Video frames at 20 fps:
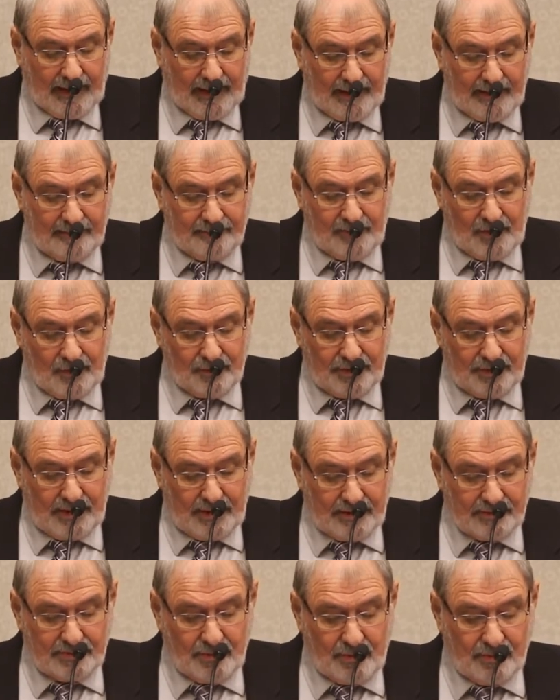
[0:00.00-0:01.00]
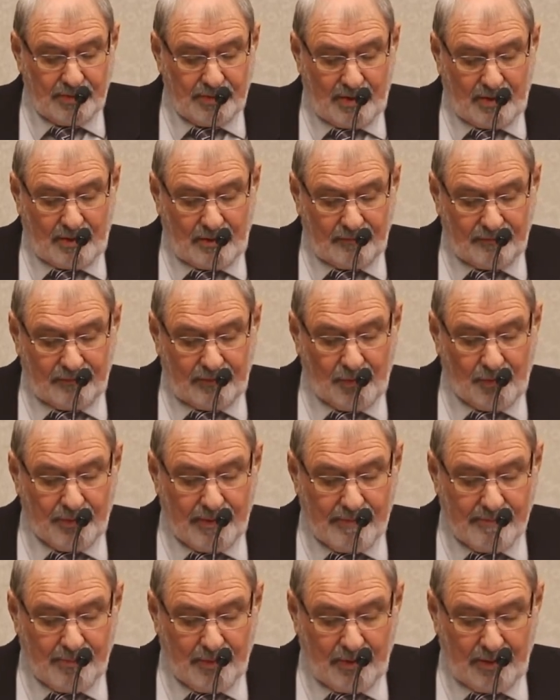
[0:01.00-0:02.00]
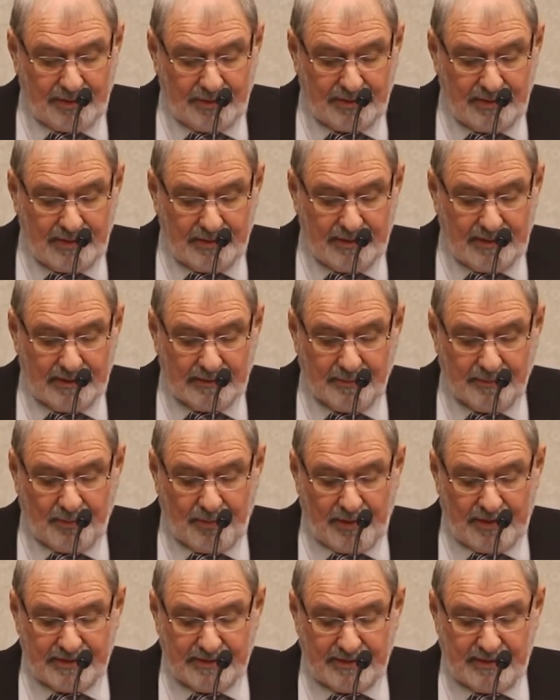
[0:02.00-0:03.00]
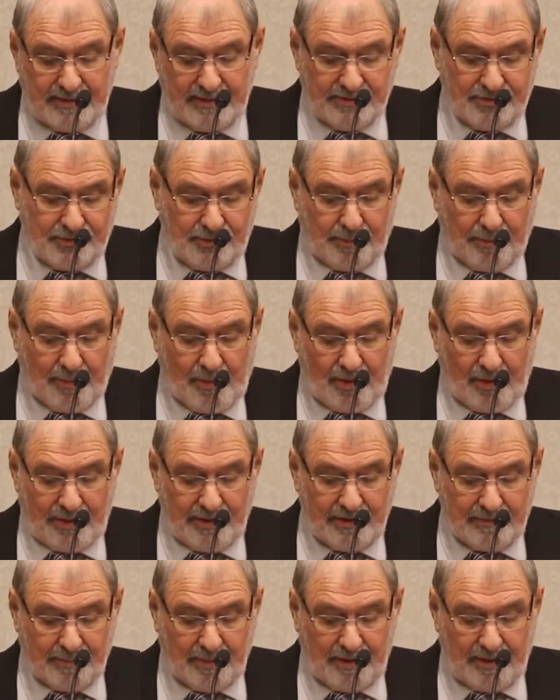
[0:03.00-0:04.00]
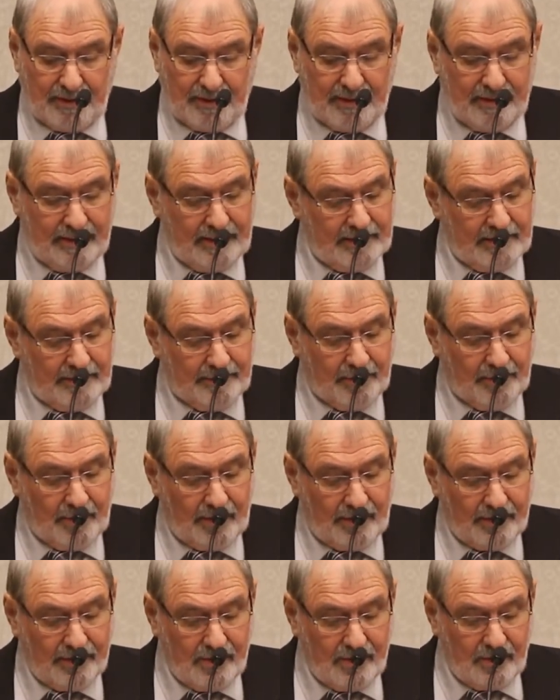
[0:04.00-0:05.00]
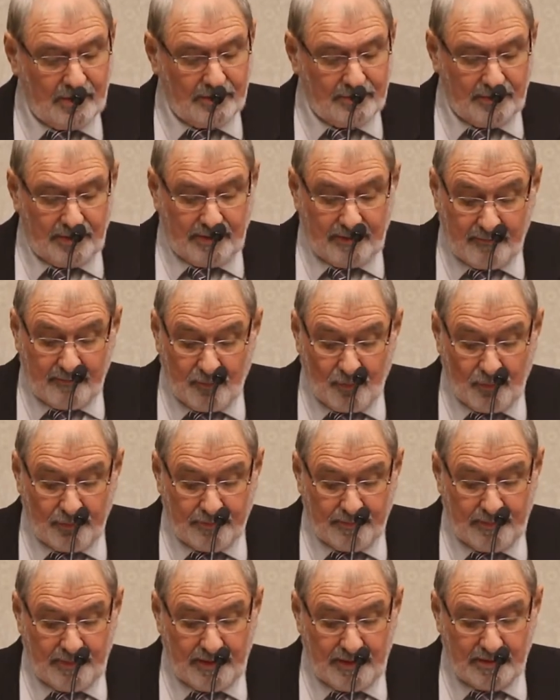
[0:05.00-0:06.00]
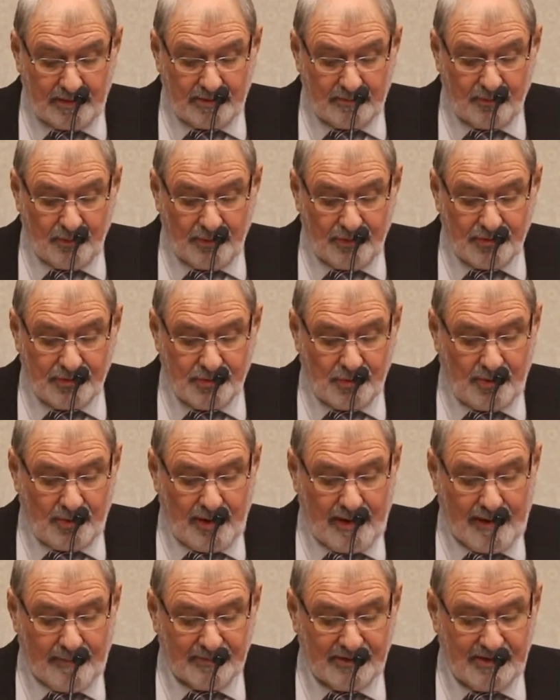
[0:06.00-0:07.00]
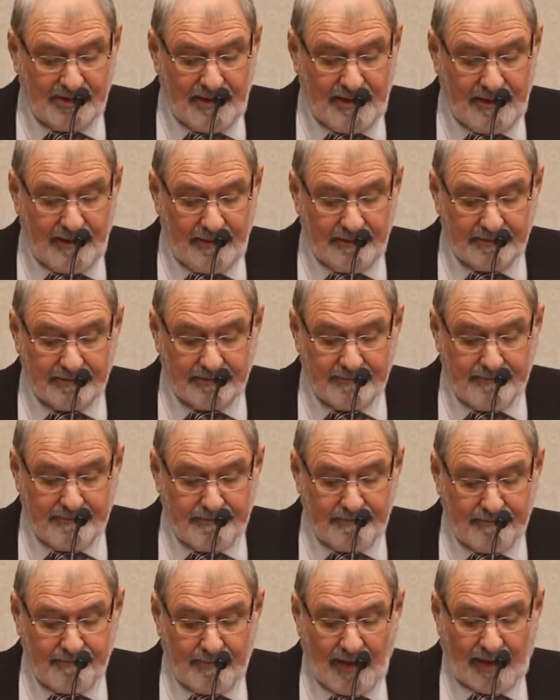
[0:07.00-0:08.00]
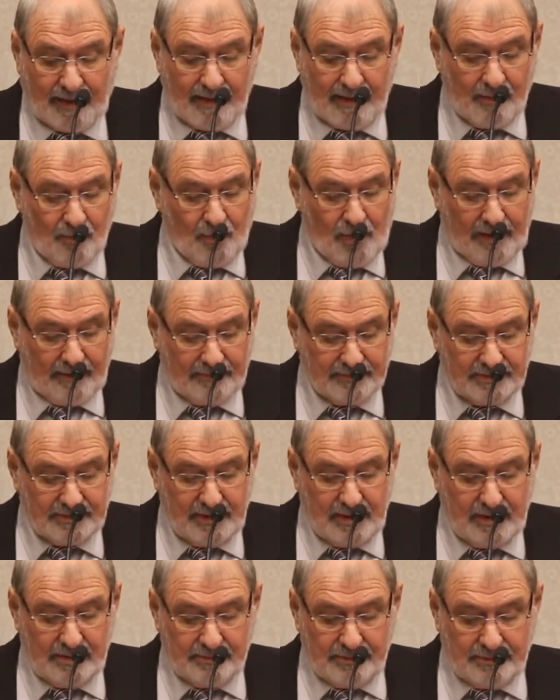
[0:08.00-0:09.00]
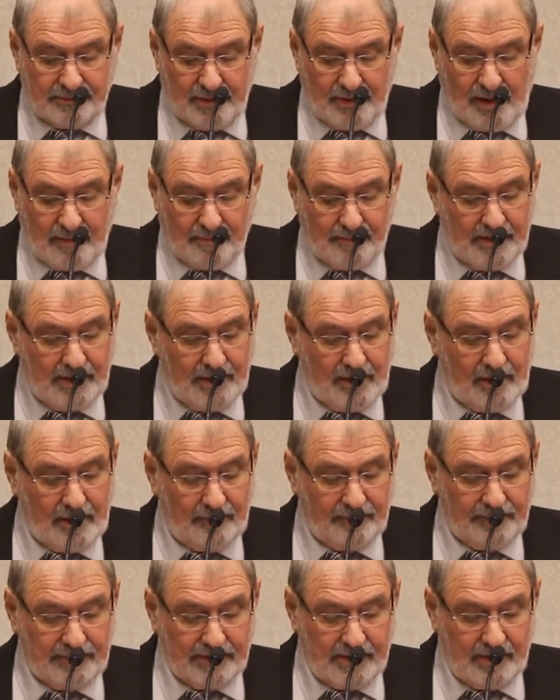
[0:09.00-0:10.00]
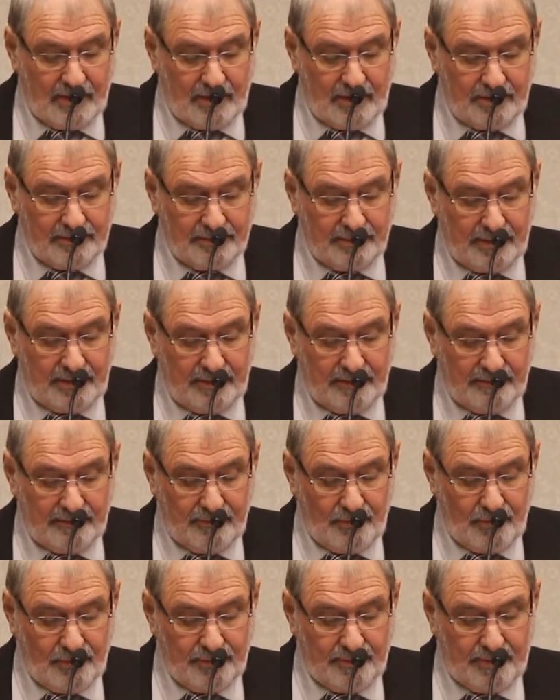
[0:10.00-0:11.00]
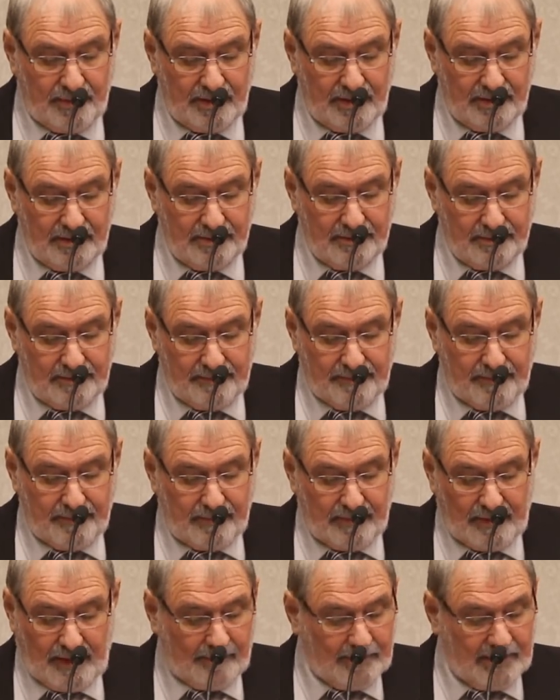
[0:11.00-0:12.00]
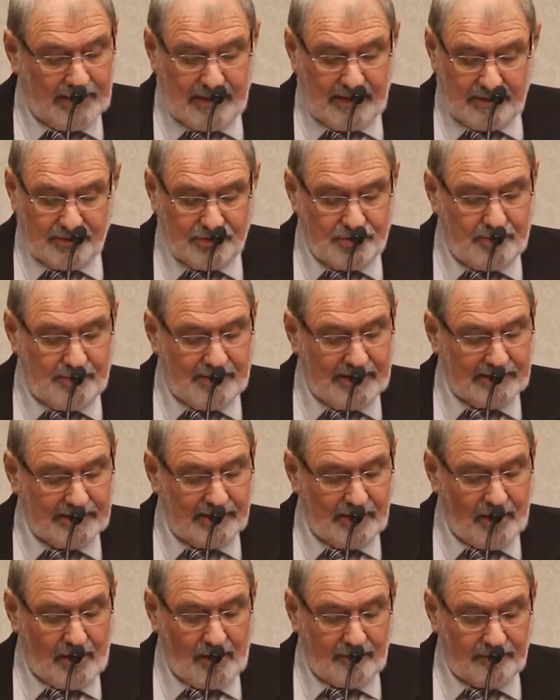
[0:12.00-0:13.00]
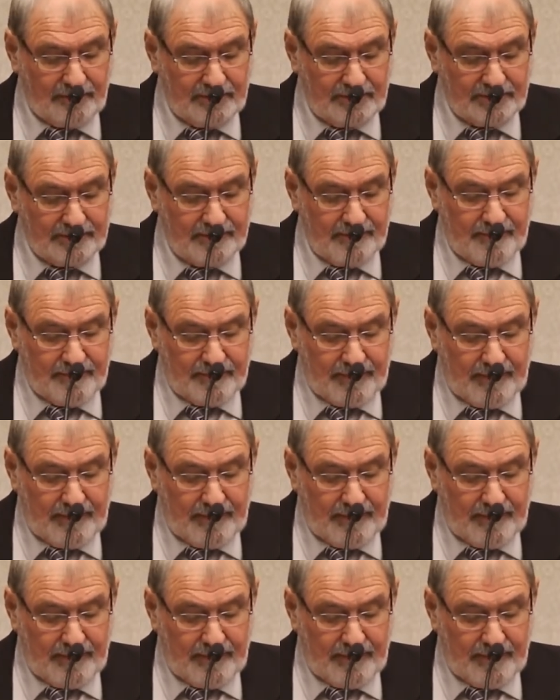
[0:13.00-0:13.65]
I had phoned in a so-called floating bulletin that the presidential party's plane had departed Carswell Air Force Base for the short hop to Dallas, and wife Sandra dropped me off at the Carswell Air Force Base. At the office.